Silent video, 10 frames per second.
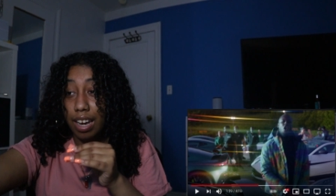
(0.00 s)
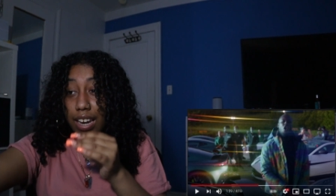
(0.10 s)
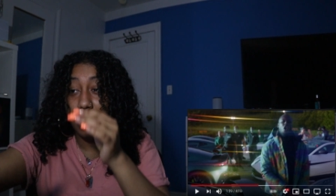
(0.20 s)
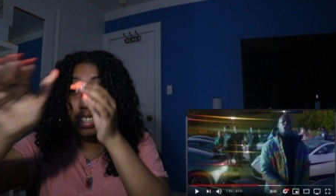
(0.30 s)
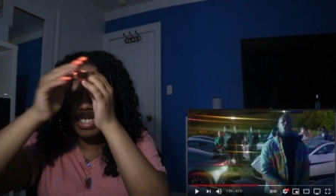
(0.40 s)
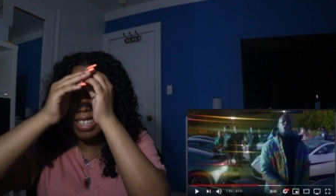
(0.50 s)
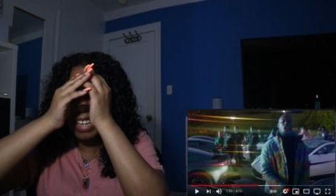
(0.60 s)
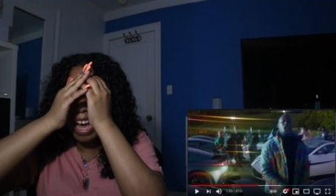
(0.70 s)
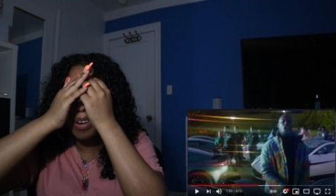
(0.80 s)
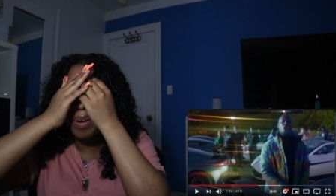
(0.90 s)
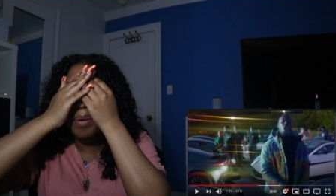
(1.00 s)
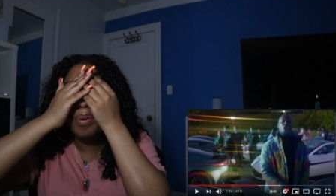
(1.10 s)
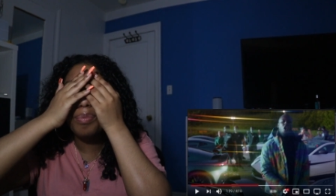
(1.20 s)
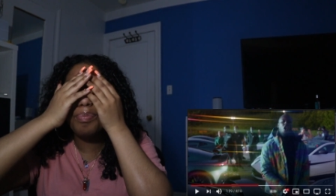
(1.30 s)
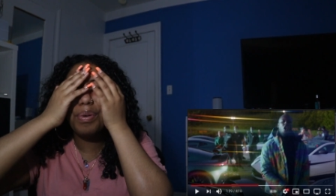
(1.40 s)
And then he said got away
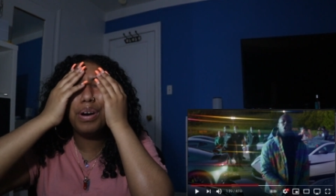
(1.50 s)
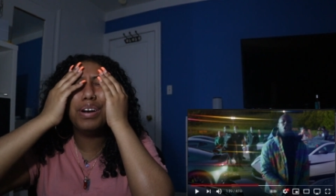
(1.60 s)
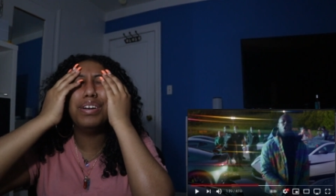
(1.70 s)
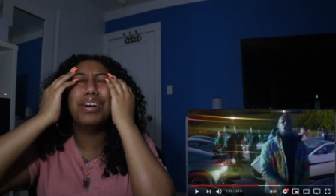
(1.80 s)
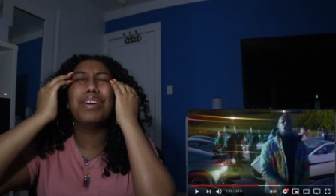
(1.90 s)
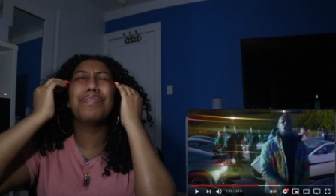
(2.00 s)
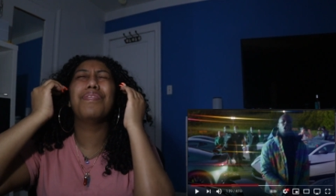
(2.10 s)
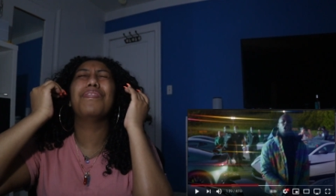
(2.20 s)
with murder.